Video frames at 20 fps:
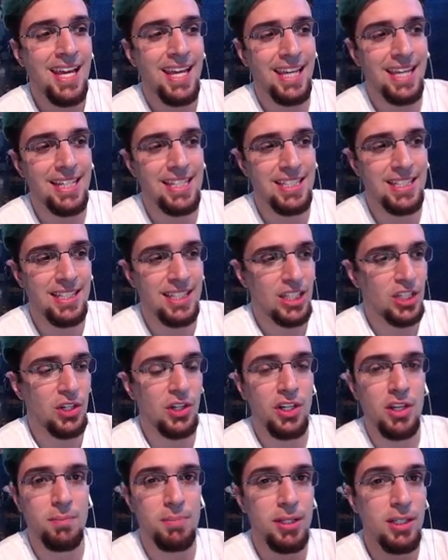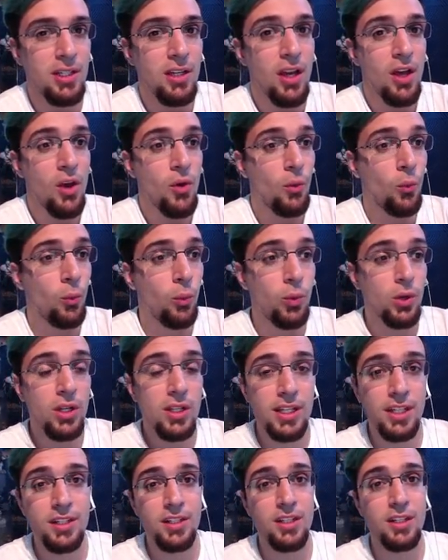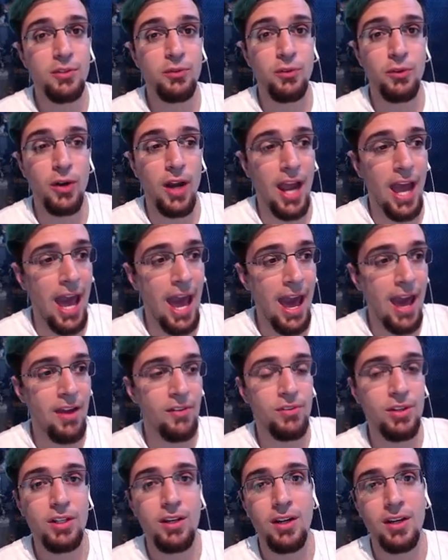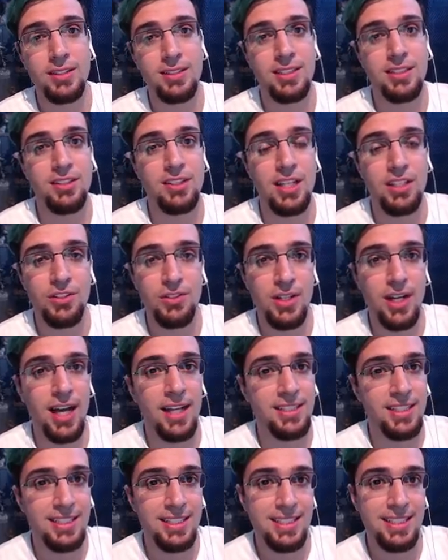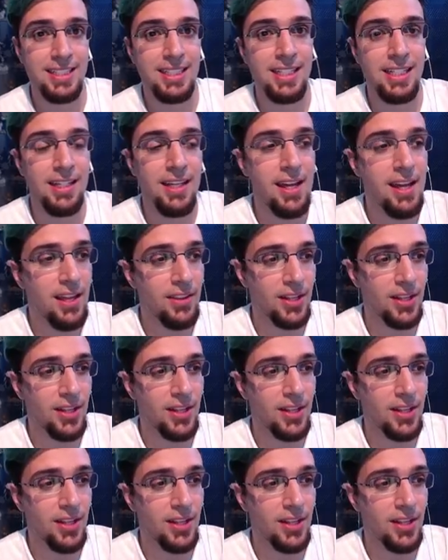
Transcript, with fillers: He's going to be really good for every content that you guys can see